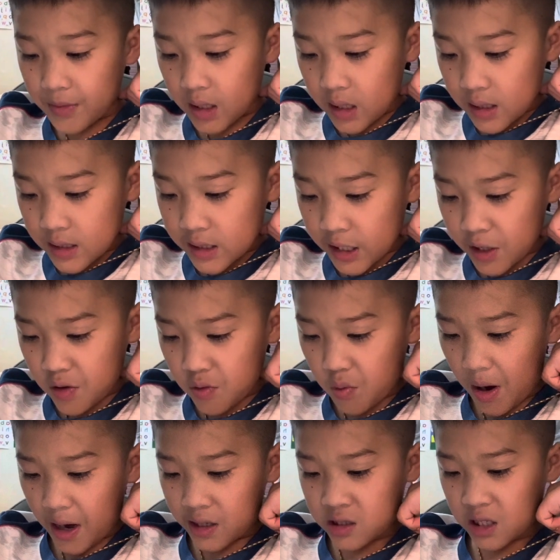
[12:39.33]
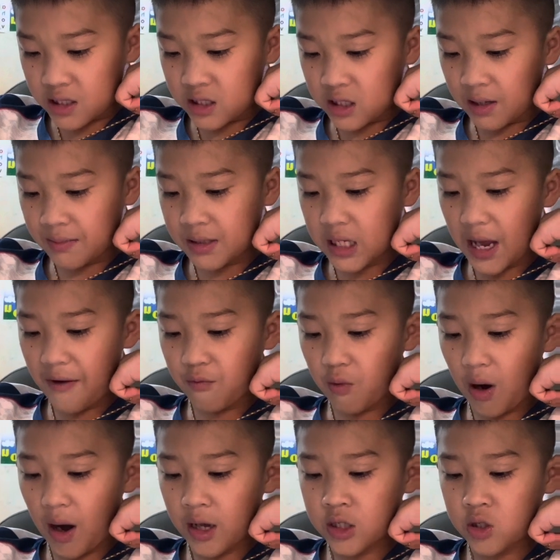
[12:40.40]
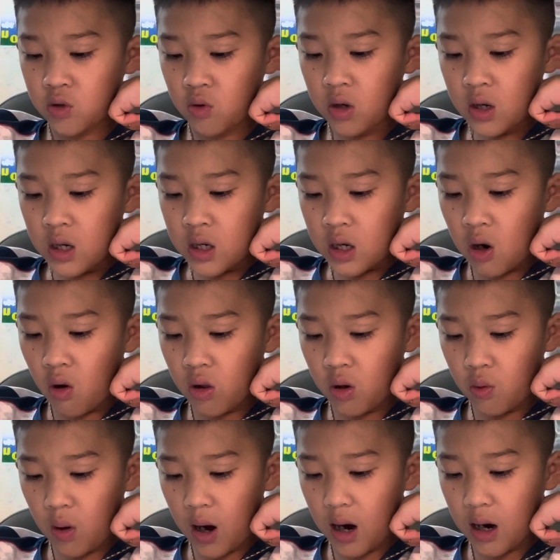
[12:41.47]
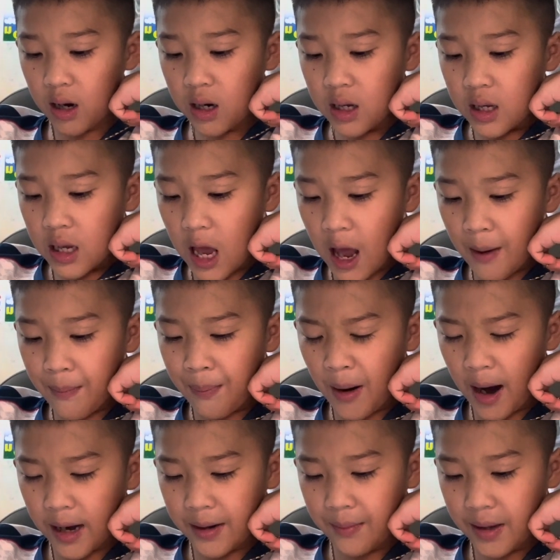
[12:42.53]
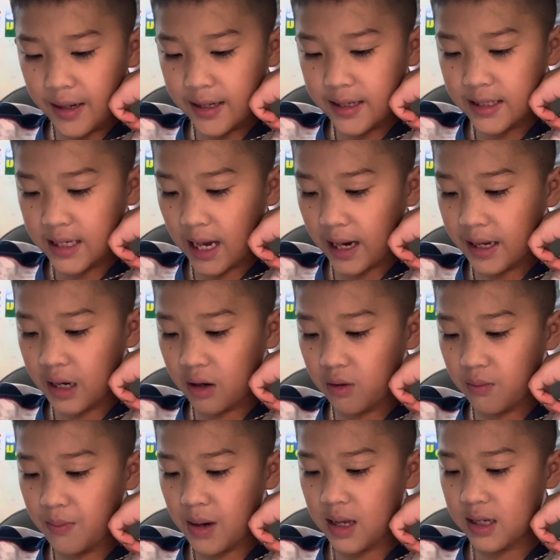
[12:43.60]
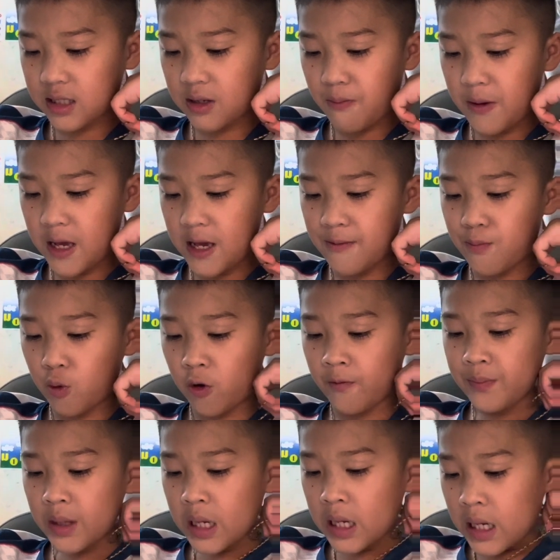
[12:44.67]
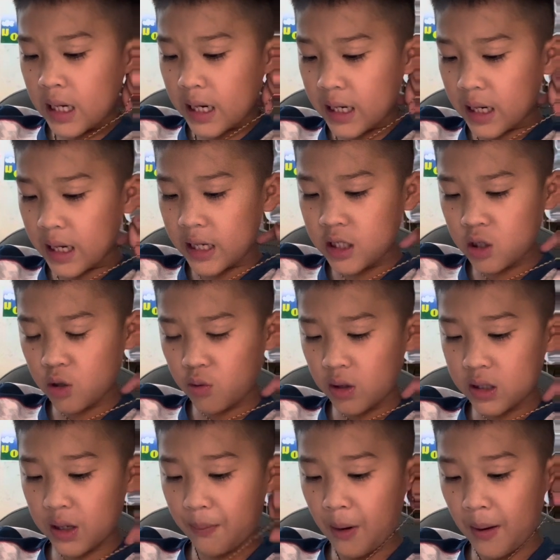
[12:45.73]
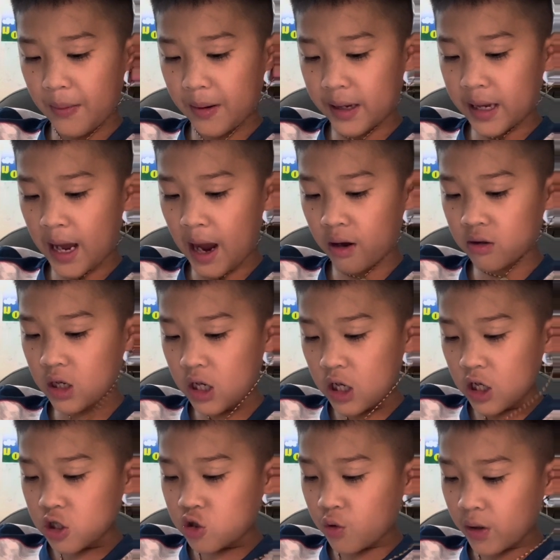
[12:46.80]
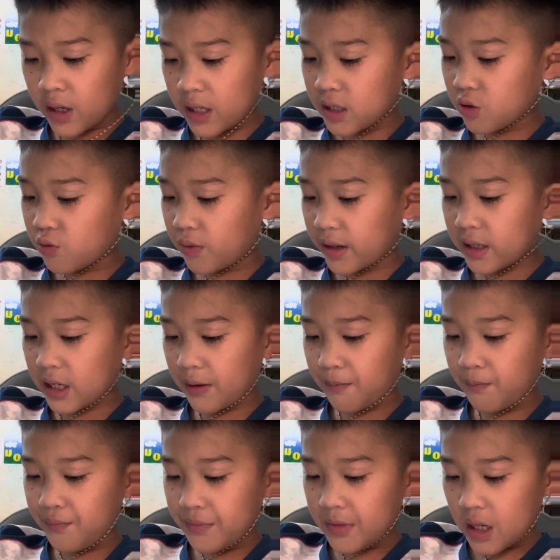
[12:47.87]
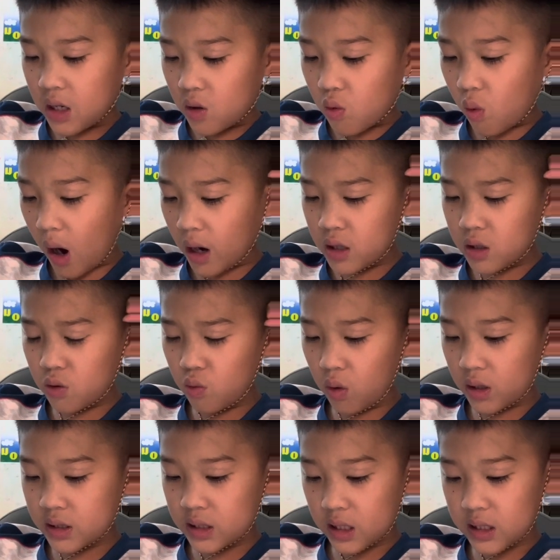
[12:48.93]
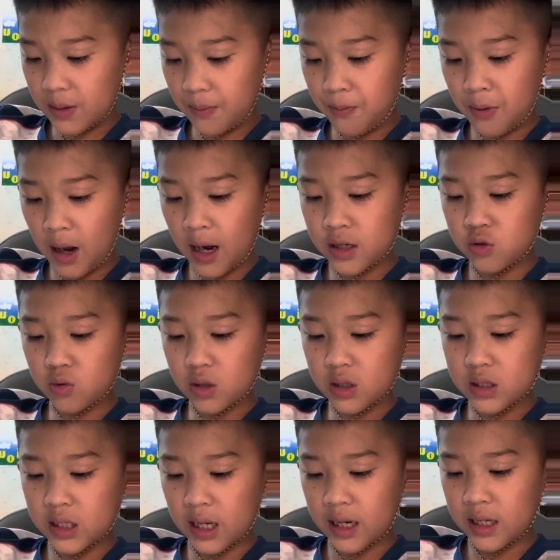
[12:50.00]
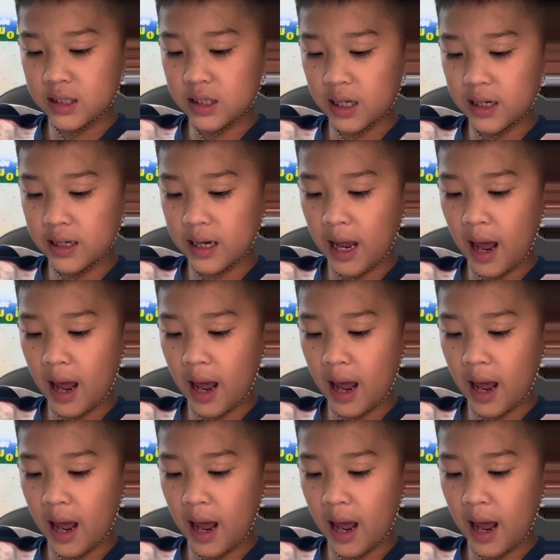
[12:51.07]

sewage systems gave rise to cholera epidemics that killed millions of people. In the interest of public health, treated drinking water was supplied to the cities in